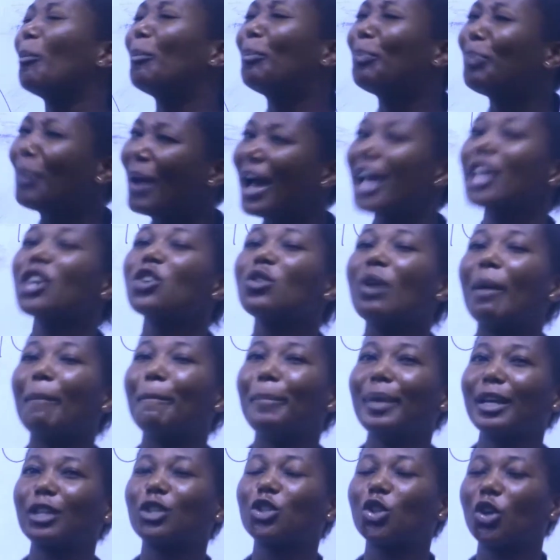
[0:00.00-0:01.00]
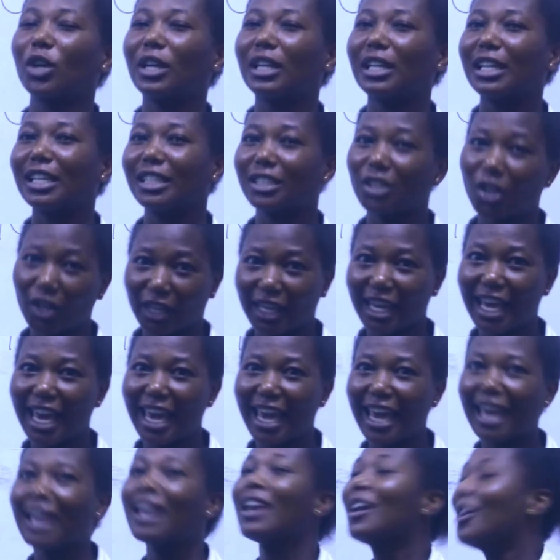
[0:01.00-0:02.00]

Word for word: buy you a big chocolate. Okay?